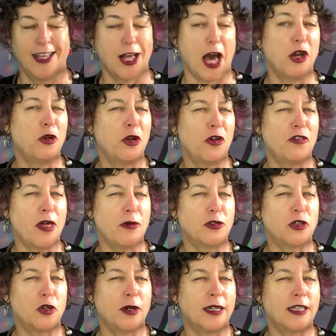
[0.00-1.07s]
I don't know if that was
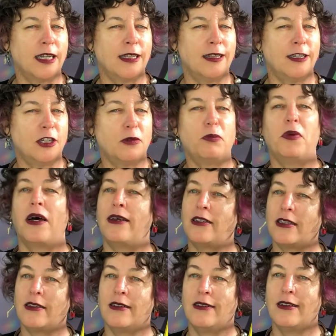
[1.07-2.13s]
correct English, but
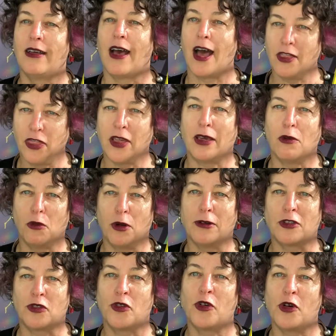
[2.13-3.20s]
I think it
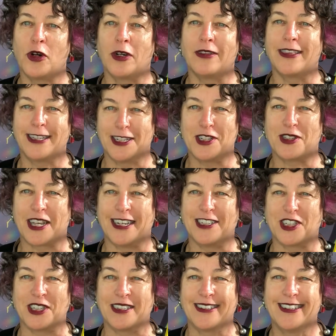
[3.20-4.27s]
works for the
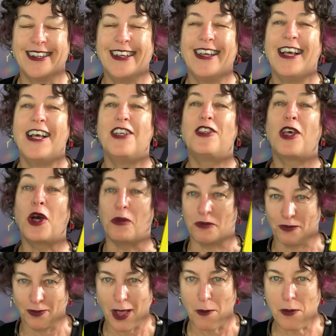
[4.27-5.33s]
discussion. So,
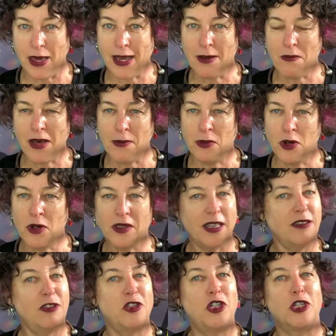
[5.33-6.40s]
pick up my book.
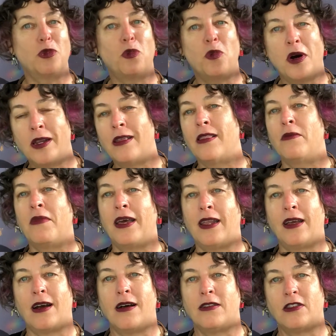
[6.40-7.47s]
This is just one of the many
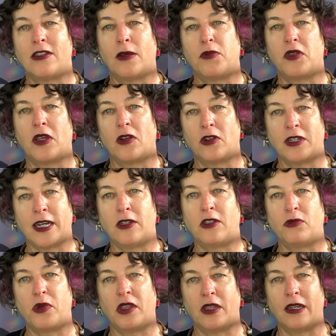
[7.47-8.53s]
concepts that are dealt
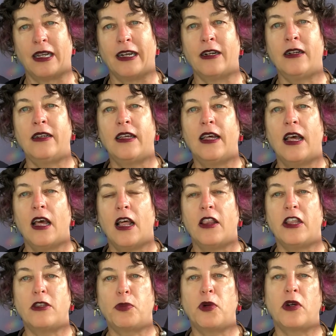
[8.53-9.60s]
with in here.
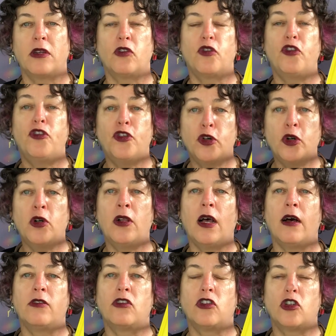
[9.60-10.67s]
This book is full
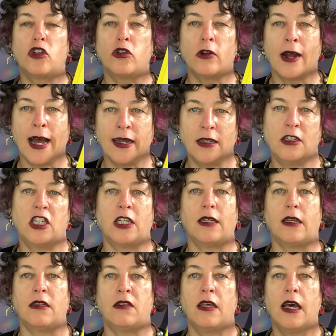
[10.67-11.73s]
of
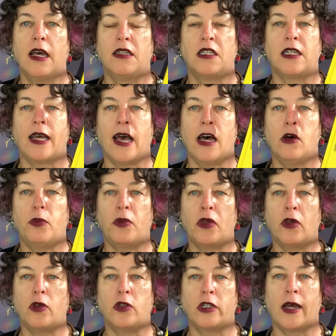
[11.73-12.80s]
strategies to help
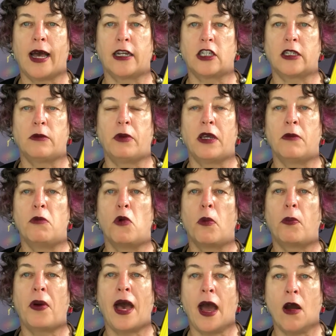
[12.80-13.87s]
you to actually be a more
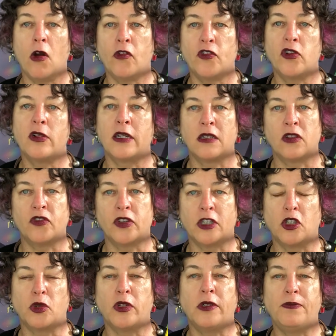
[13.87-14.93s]
powerful
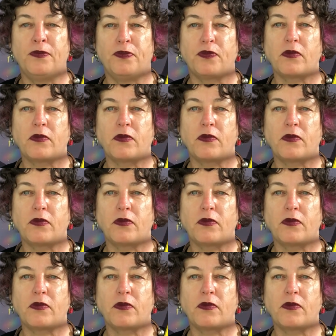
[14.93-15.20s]
individual